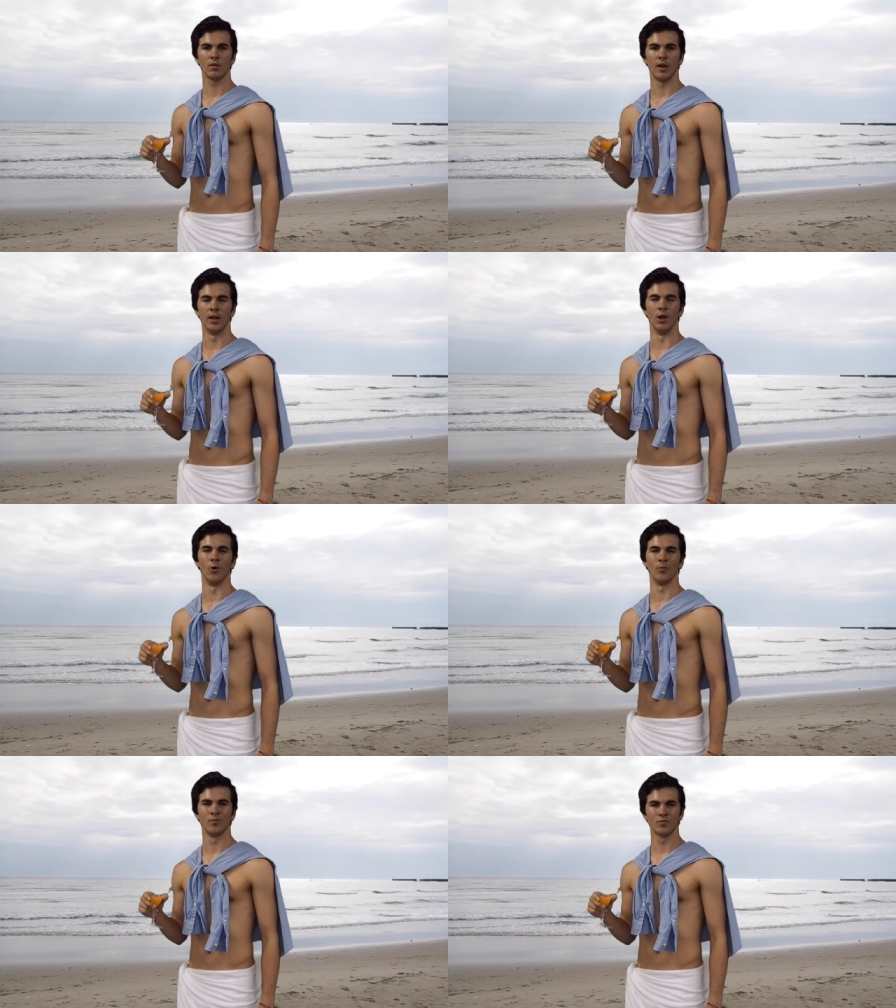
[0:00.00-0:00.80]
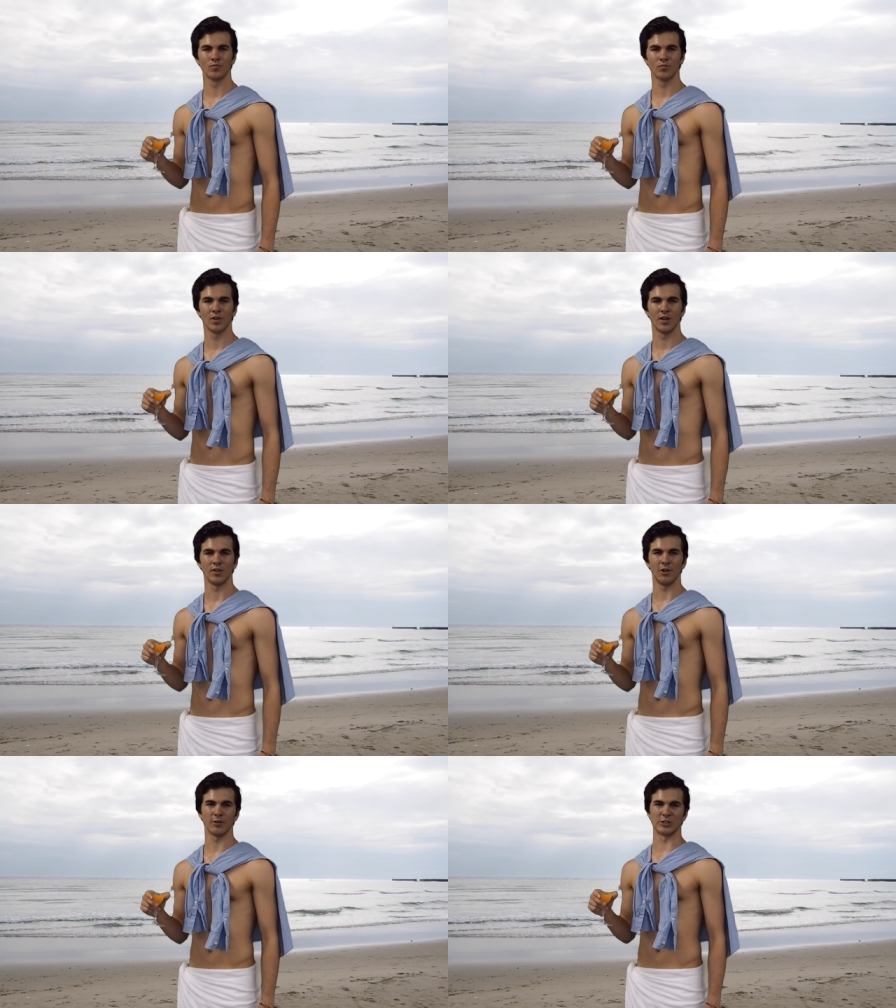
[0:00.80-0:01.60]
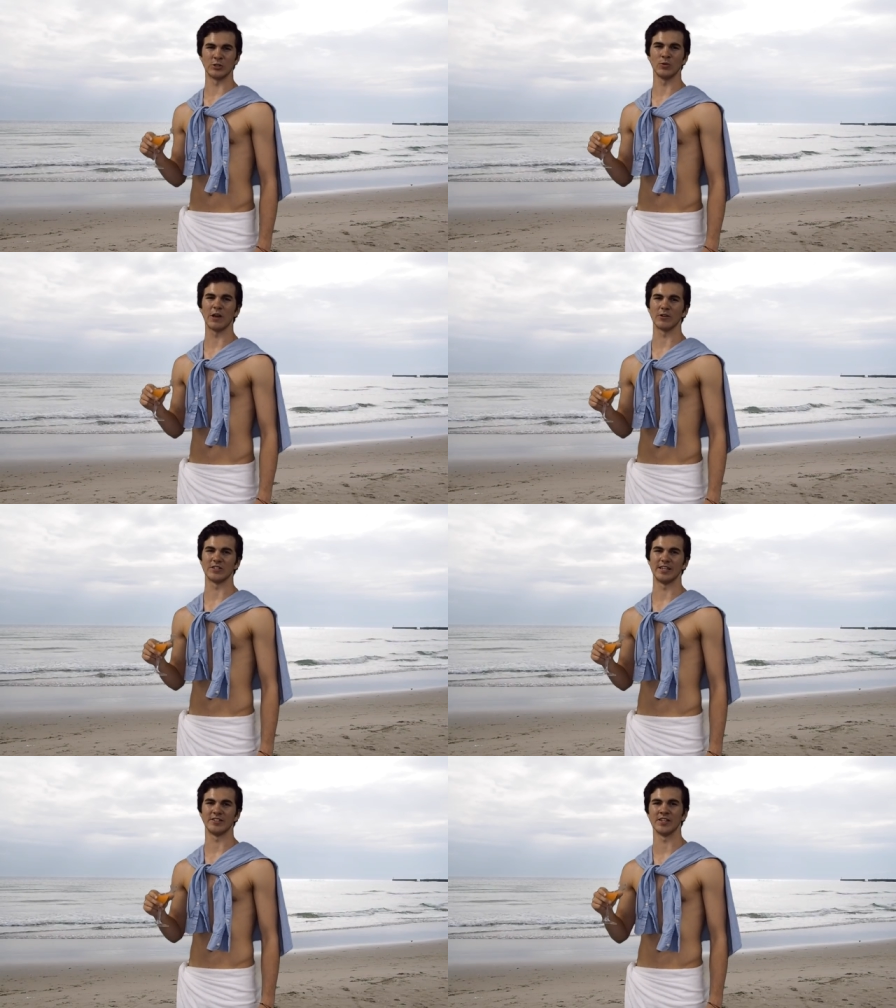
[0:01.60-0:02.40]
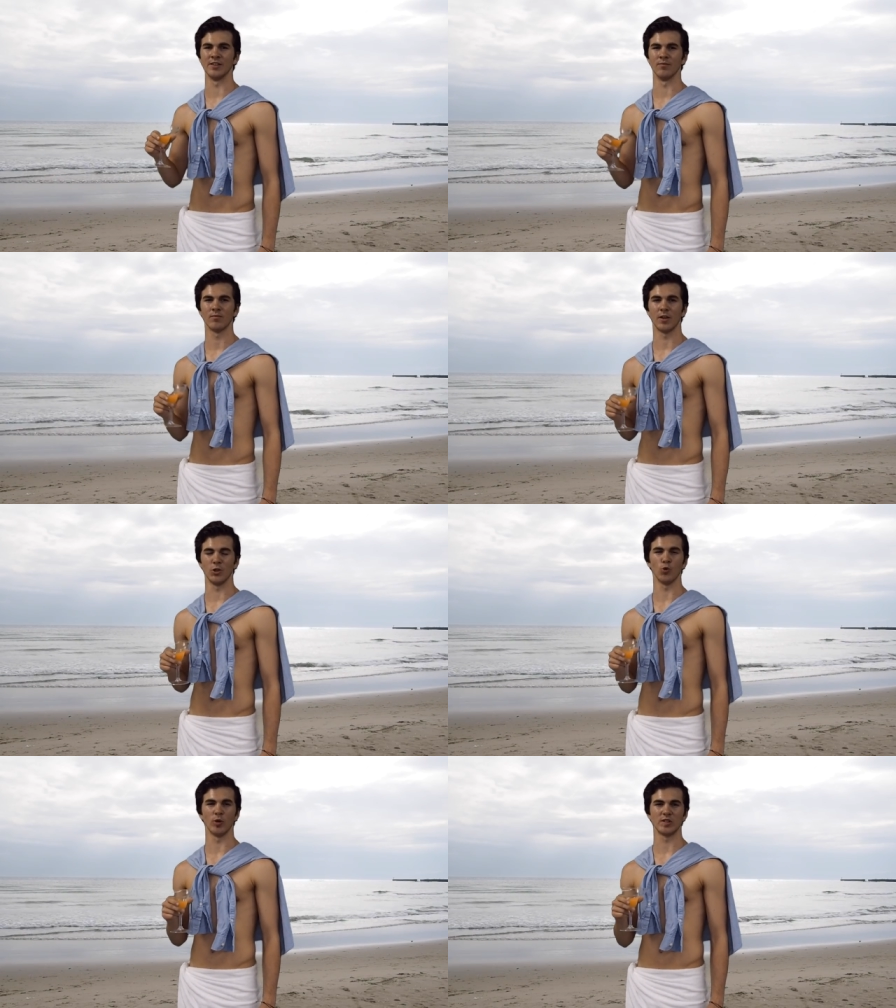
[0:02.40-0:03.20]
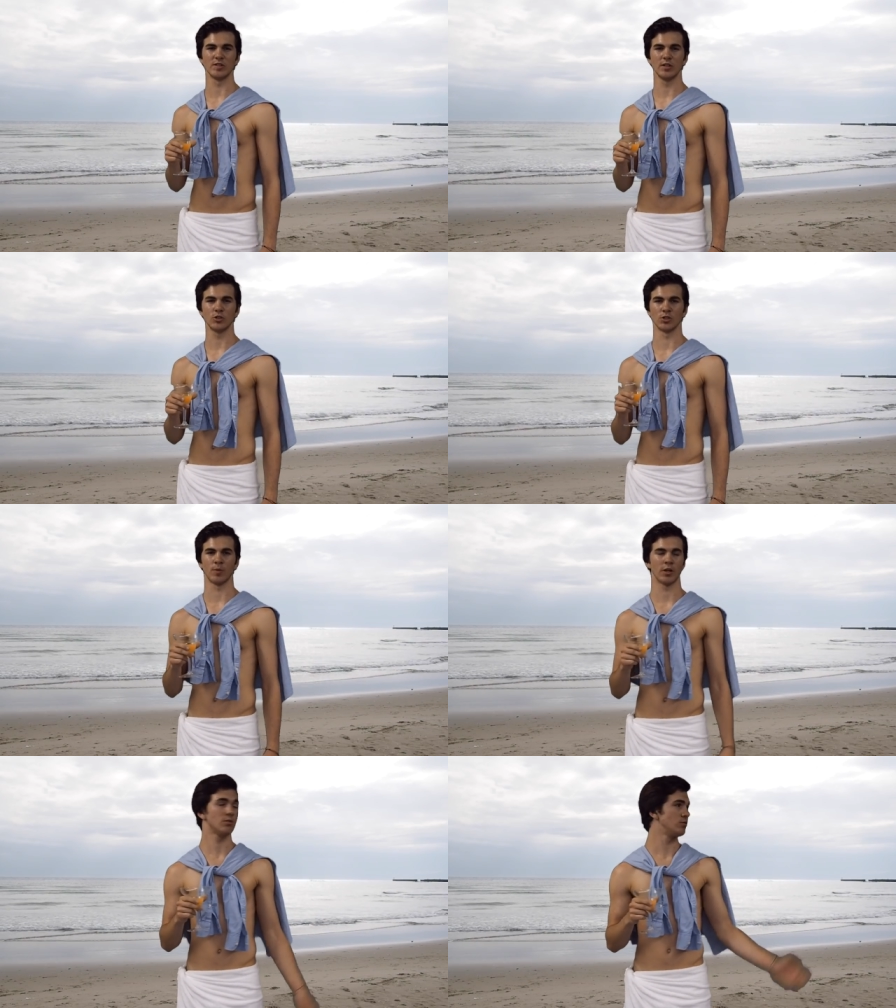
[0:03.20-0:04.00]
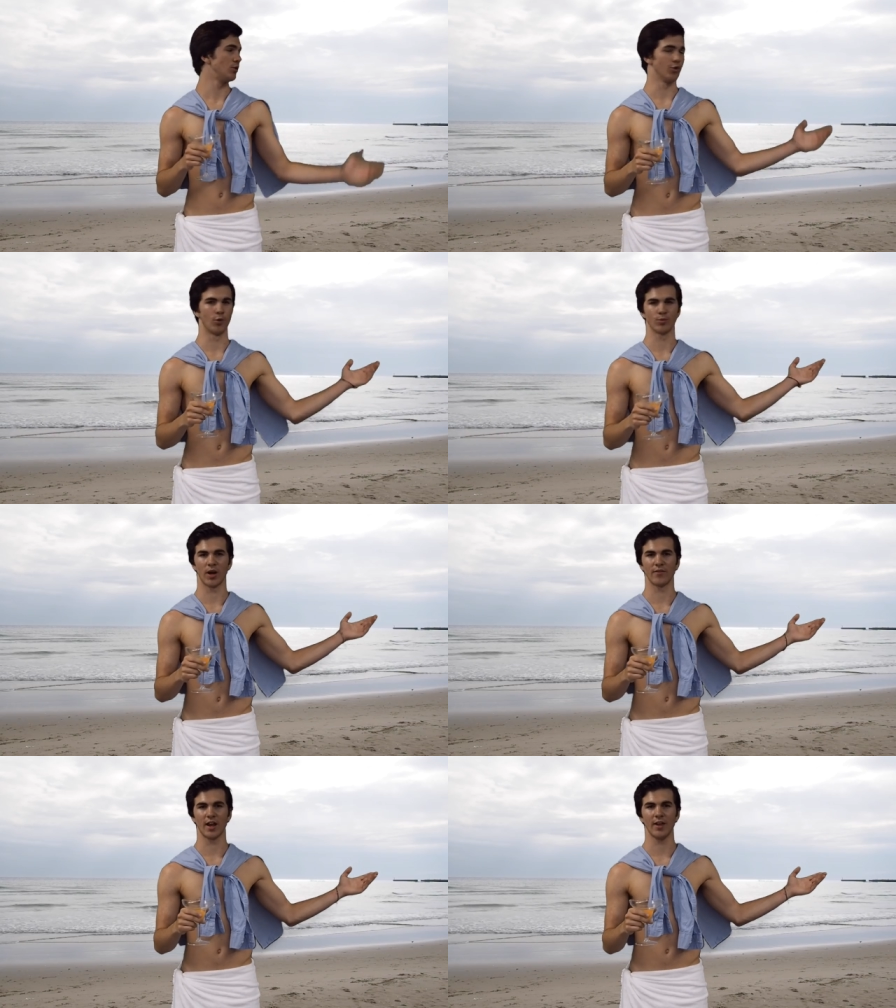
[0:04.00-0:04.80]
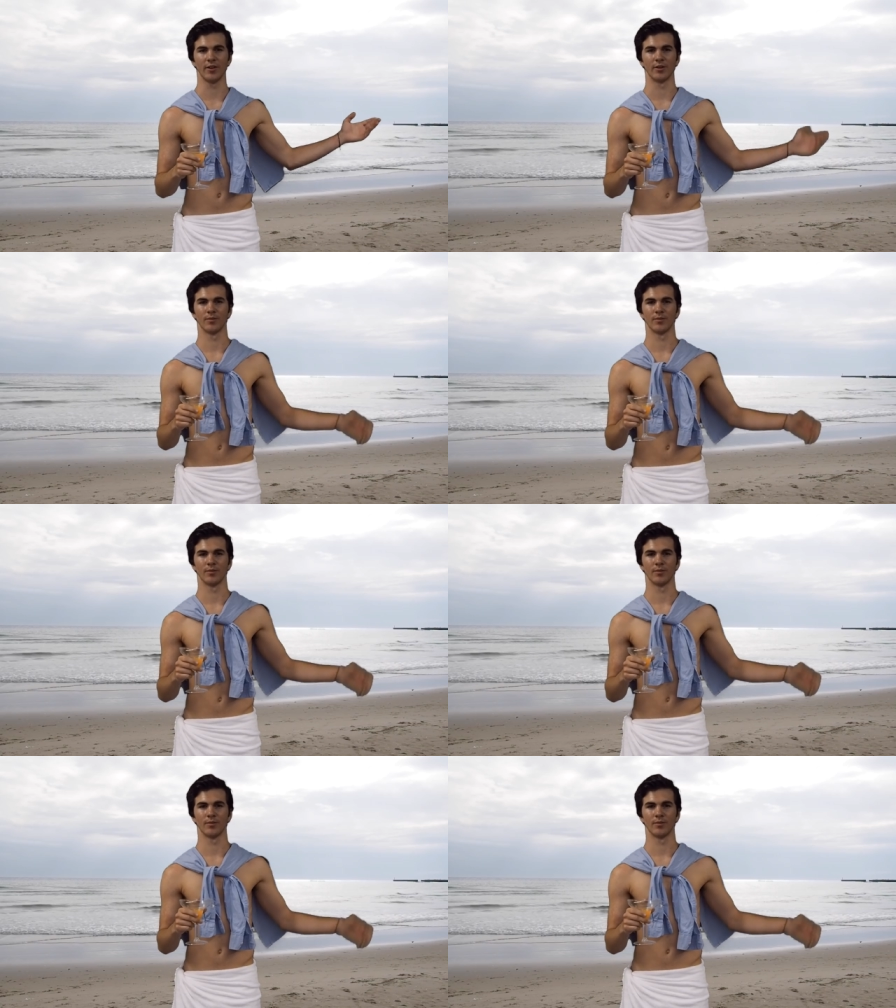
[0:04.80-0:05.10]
Hello. Here is 2018, and you recently just bought your own private island.